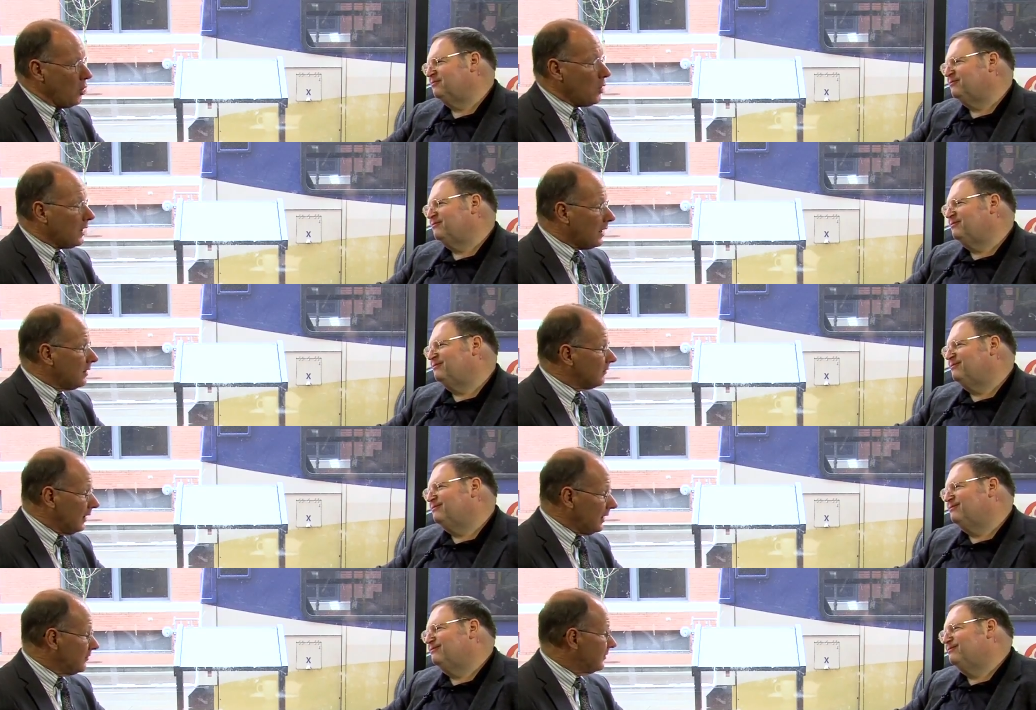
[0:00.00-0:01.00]
Speaker 1: Well,
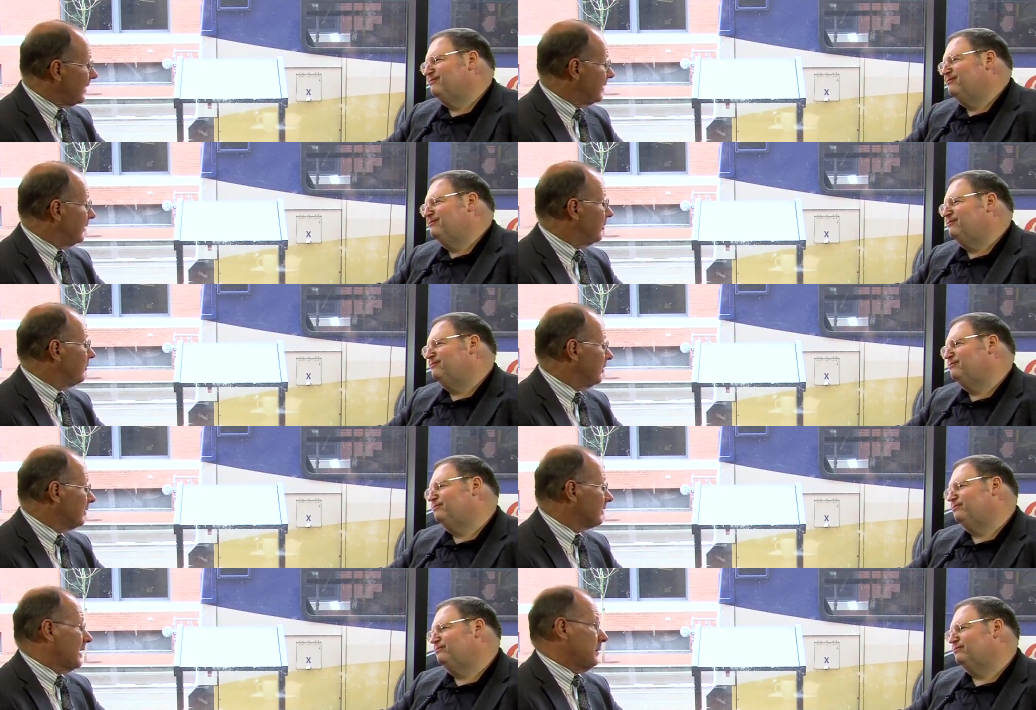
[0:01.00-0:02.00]
I'd say that this
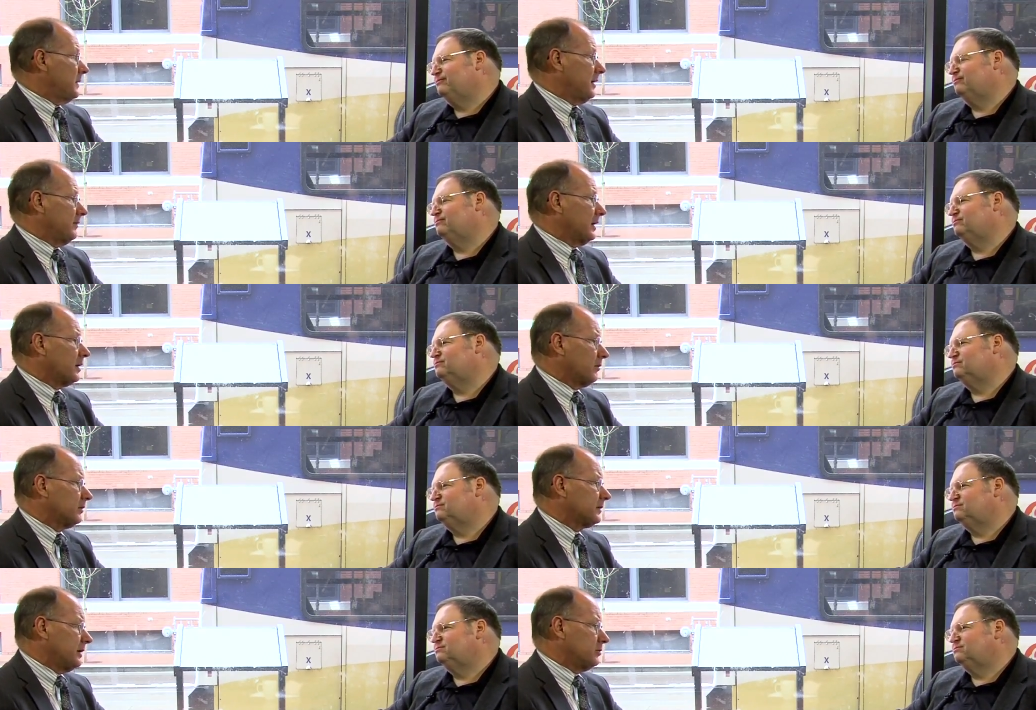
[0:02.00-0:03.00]
is a time to have that
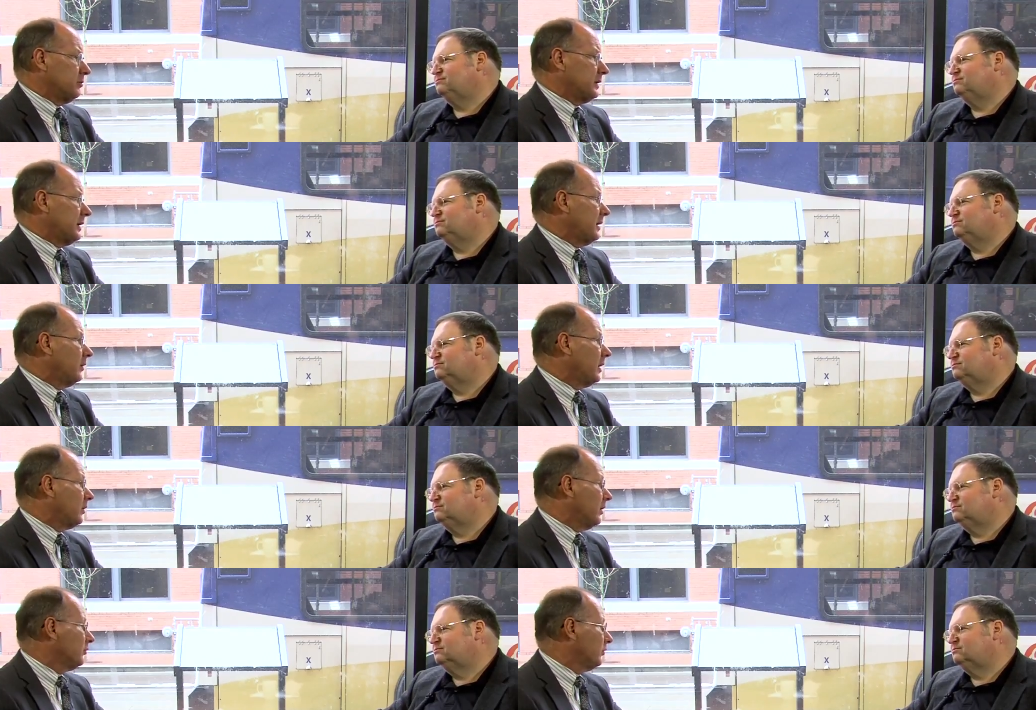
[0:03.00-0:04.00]
conversation, but I
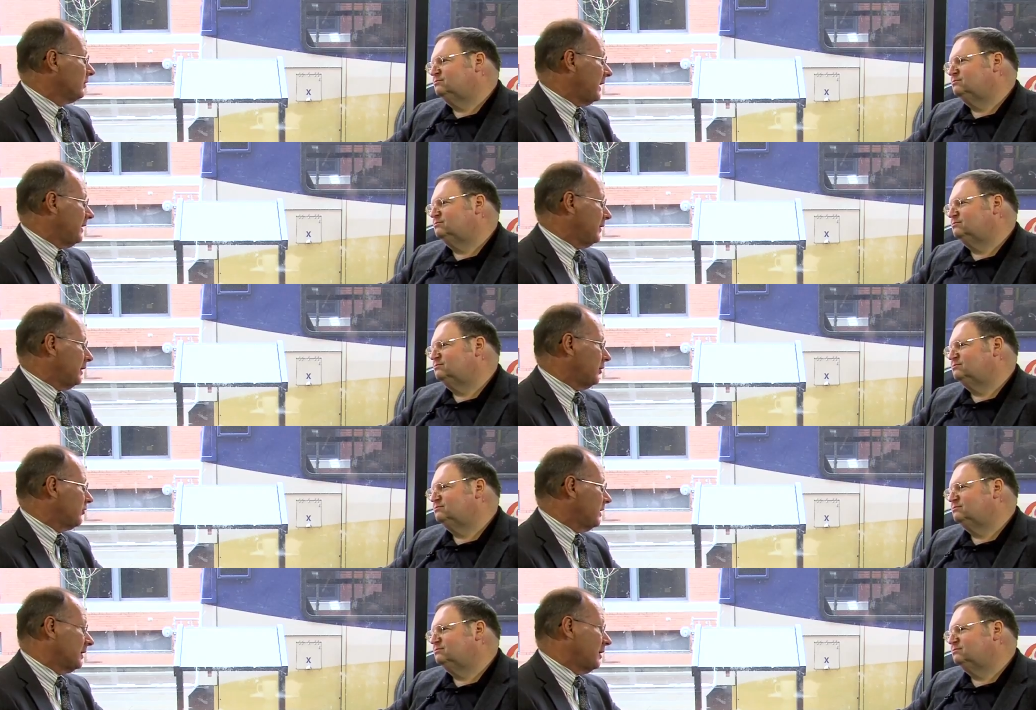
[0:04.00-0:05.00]
would also say that
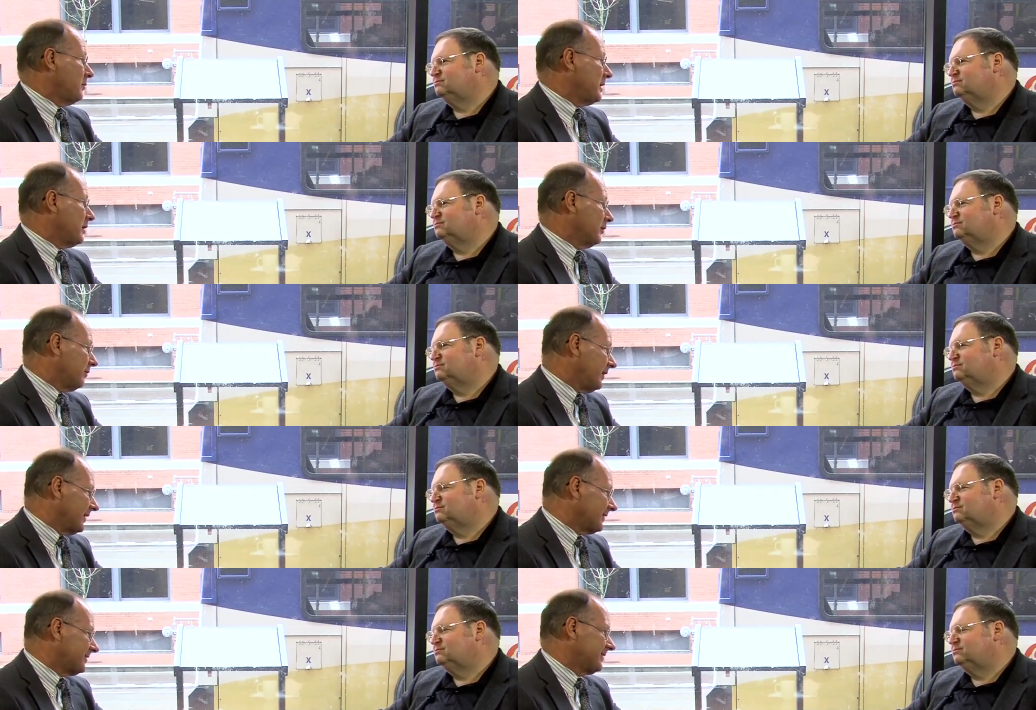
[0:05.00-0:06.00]
it's not an immediate
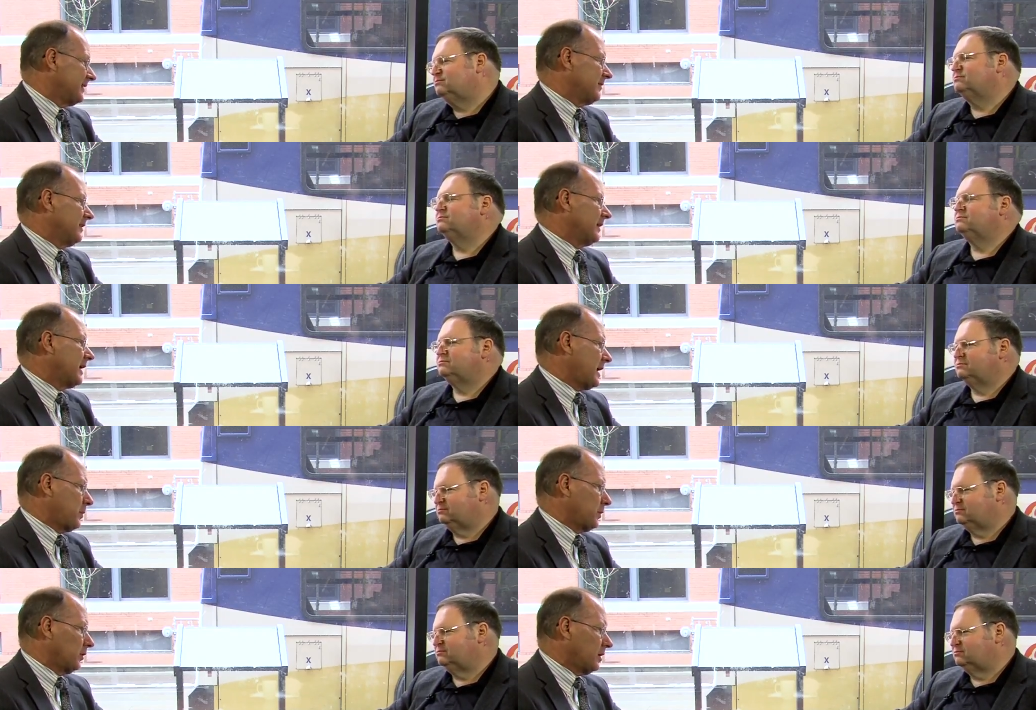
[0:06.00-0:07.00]
fix, given the capital